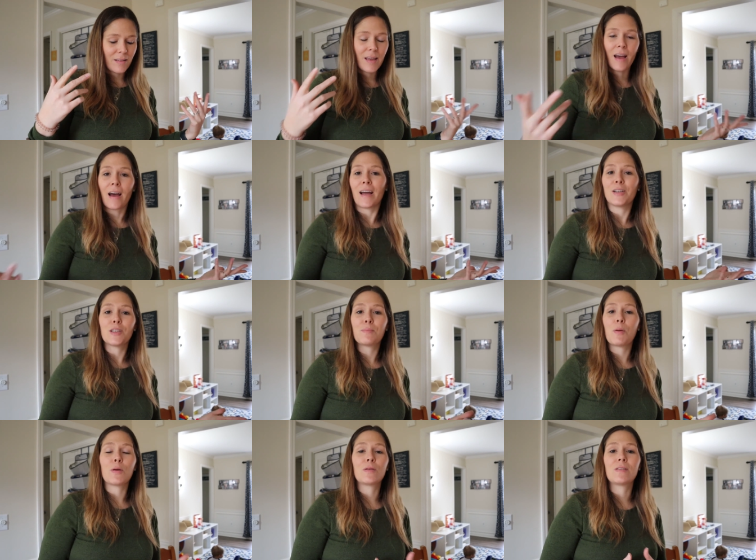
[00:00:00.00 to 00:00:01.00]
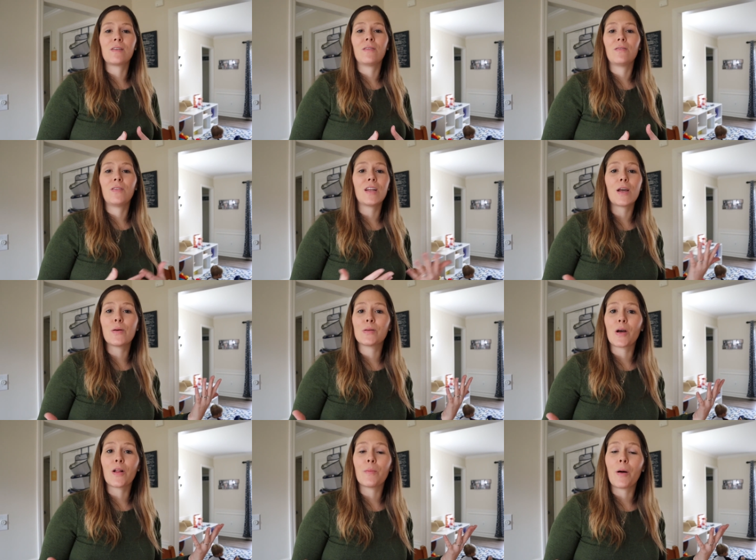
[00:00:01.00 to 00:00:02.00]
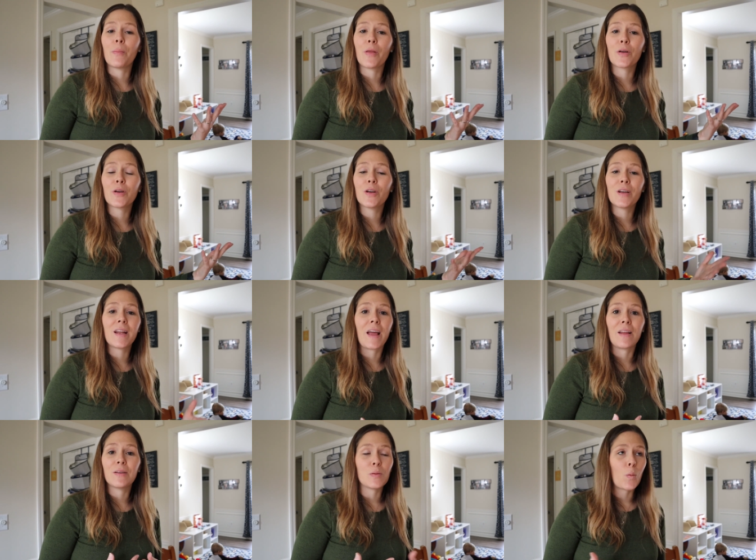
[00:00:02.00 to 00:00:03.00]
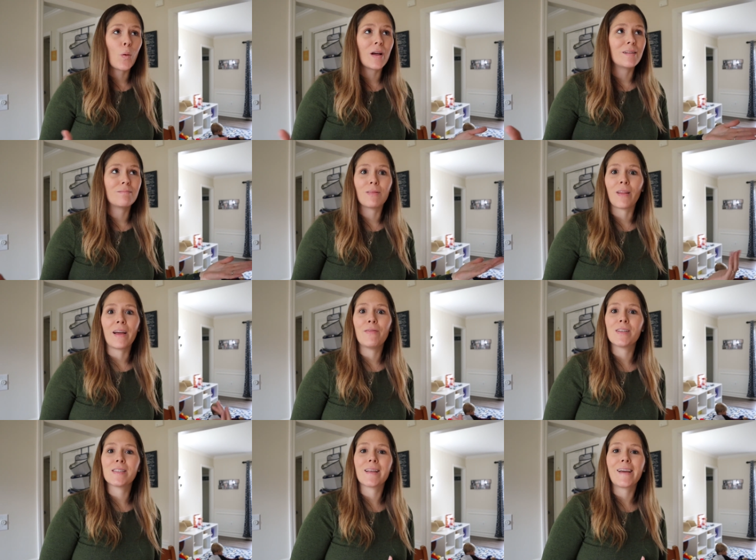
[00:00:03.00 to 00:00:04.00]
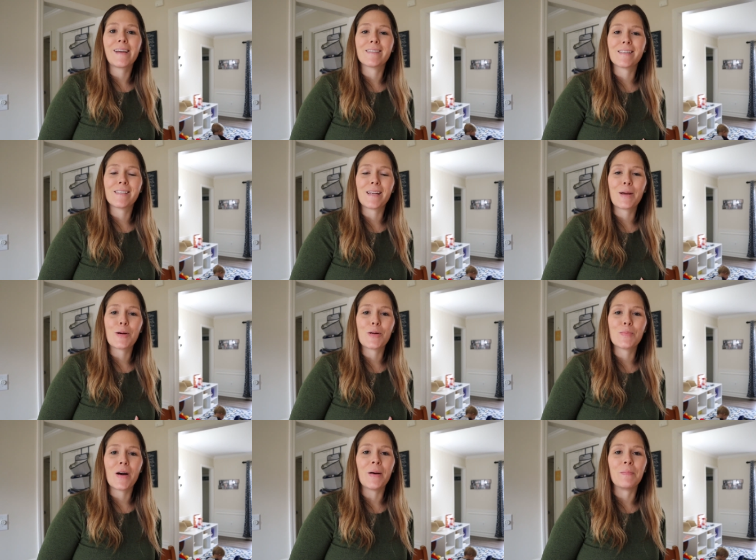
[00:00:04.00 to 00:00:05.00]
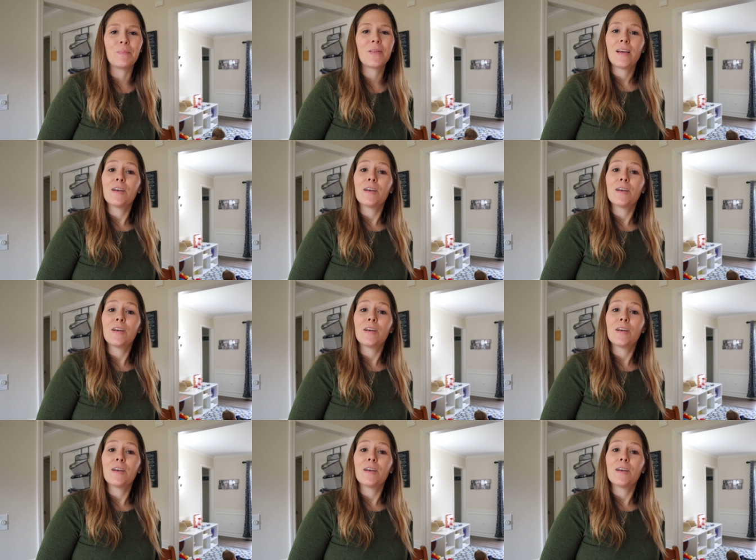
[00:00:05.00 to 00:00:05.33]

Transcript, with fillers: yeah, I just post videos all about motherhood and what life is like as a stay-at-home mom.